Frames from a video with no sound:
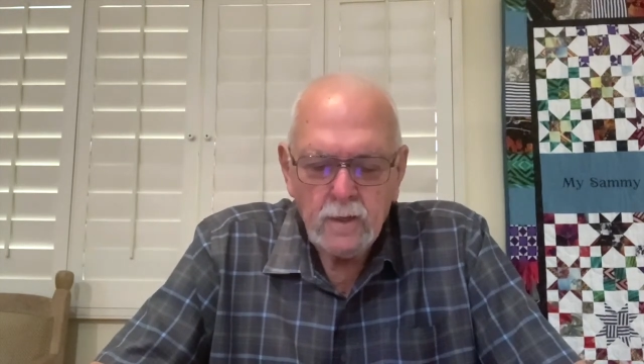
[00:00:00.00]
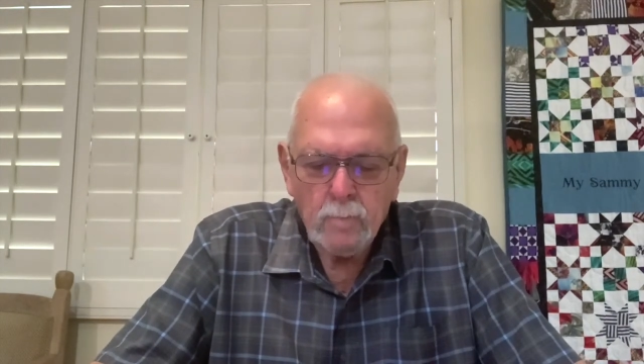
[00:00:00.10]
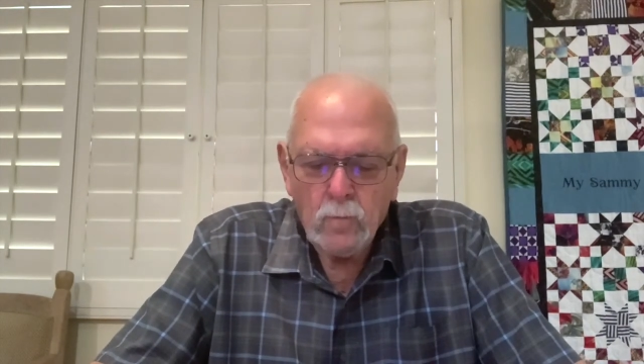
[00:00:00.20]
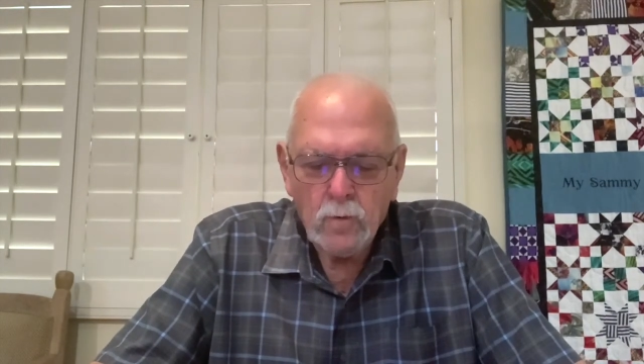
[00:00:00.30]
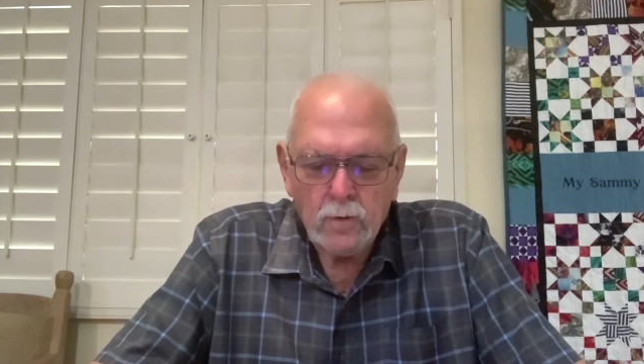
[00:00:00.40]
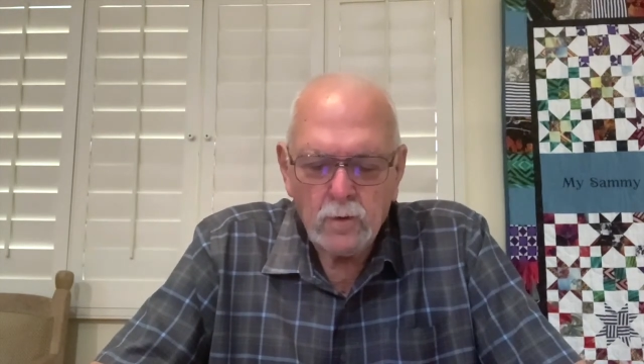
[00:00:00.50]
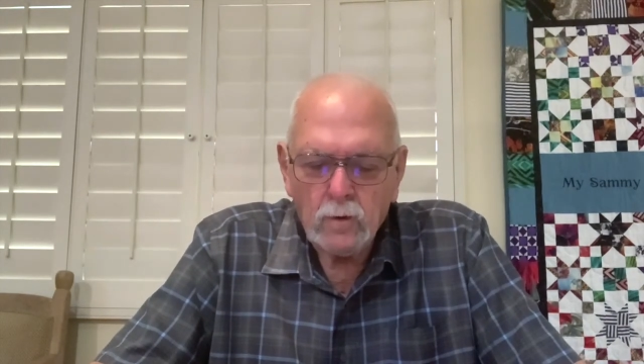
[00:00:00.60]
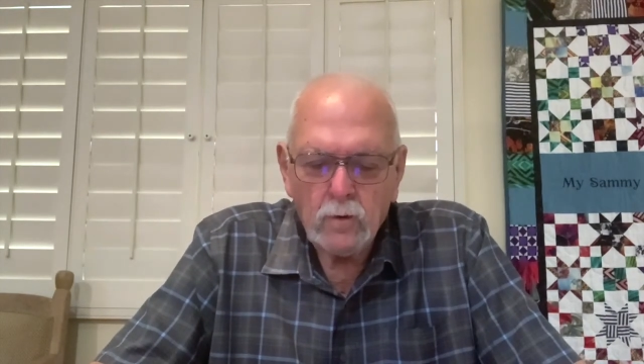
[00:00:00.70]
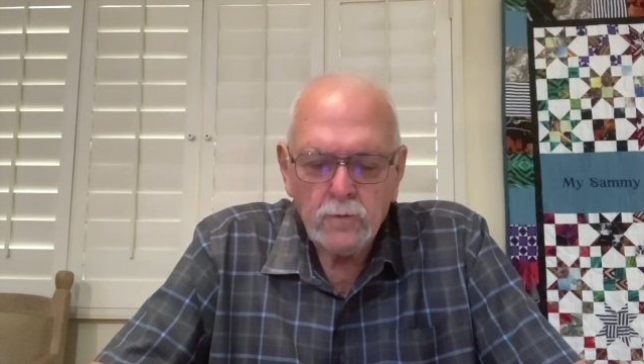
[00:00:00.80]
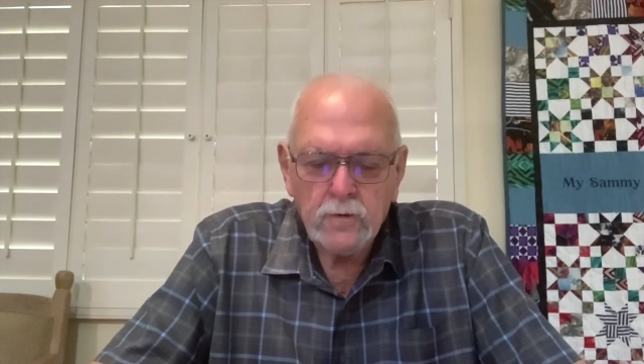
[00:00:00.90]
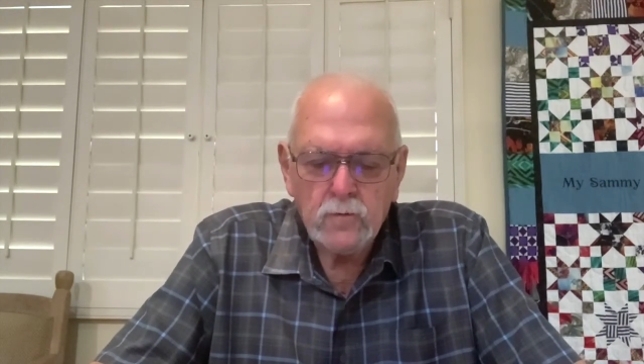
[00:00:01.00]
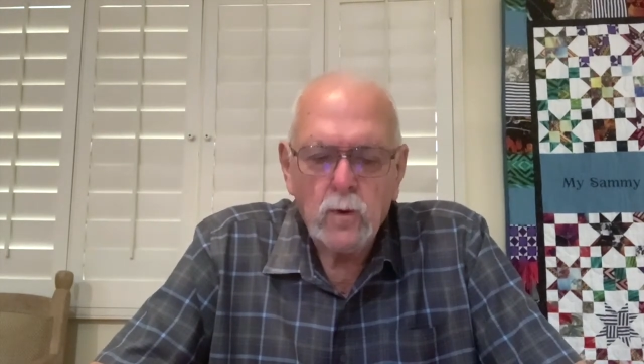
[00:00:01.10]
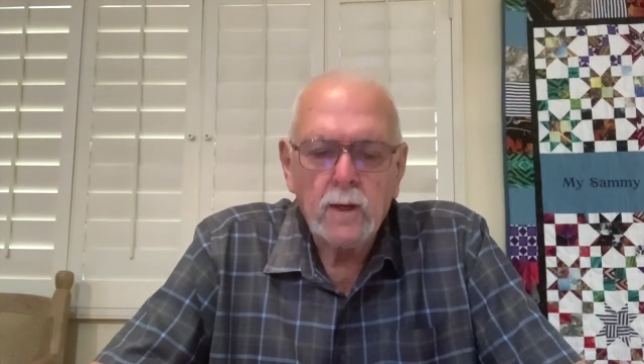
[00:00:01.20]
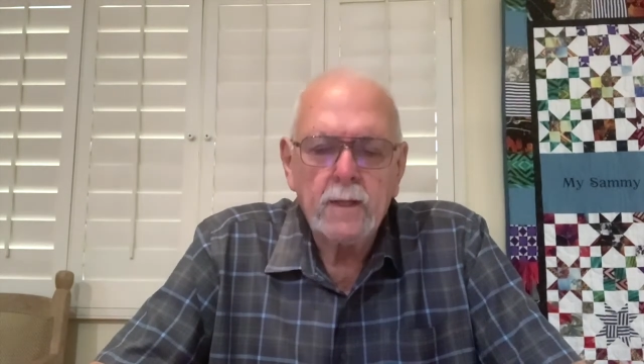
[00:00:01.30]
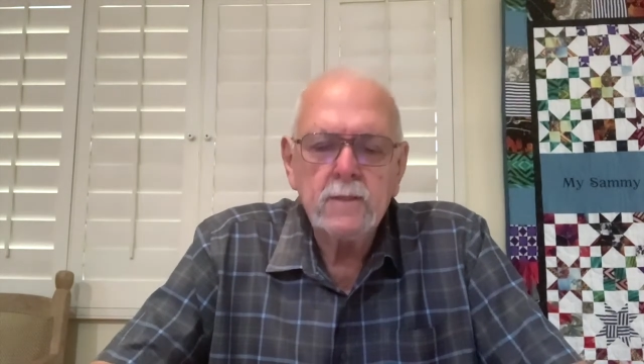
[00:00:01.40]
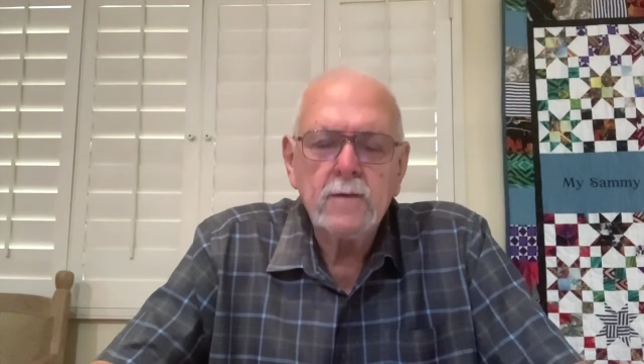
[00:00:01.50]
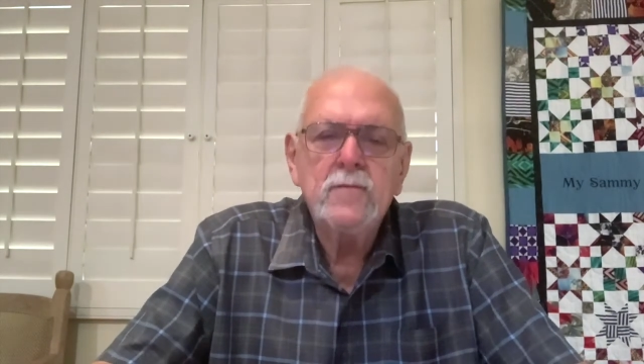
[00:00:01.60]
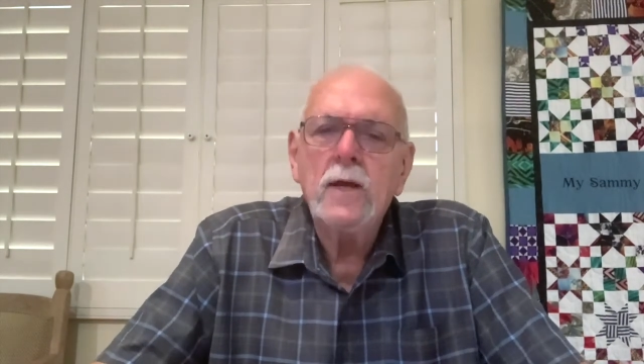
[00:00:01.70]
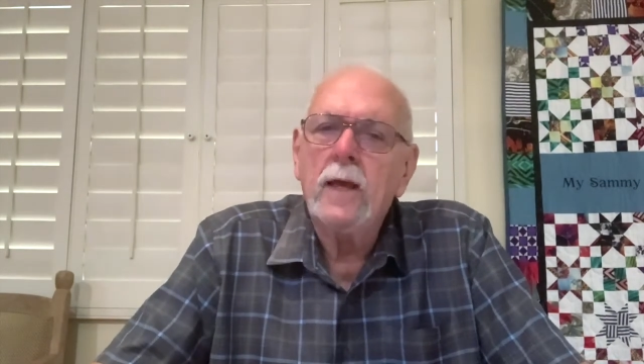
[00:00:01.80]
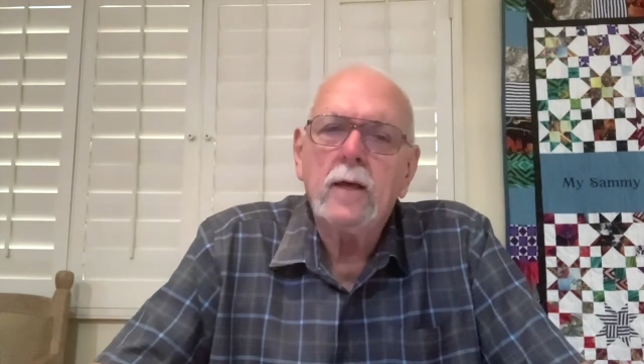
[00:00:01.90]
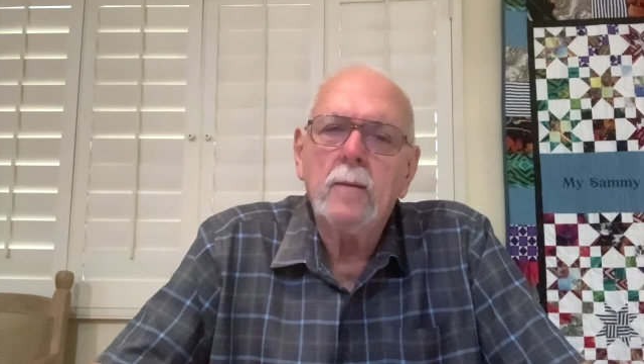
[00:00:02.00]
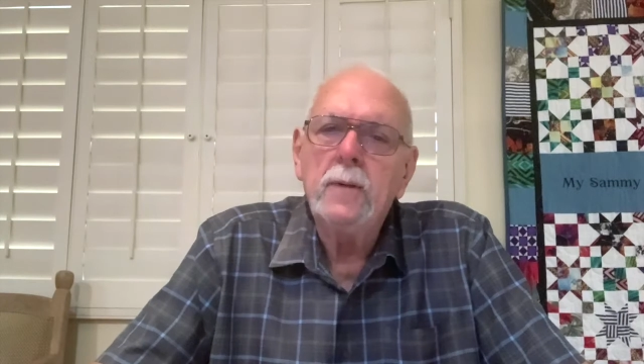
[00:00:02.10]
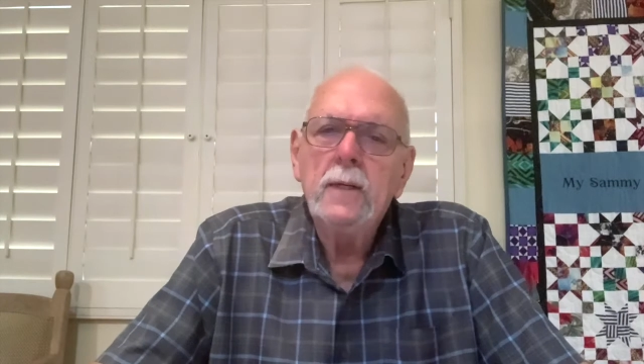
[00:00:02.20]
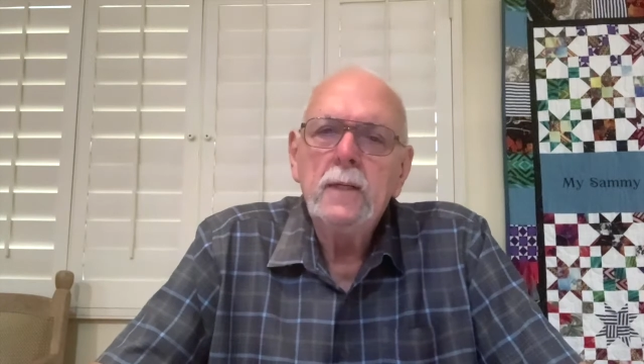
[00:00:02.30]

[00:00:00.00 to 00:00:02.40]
more than all the dwellings of Jacob.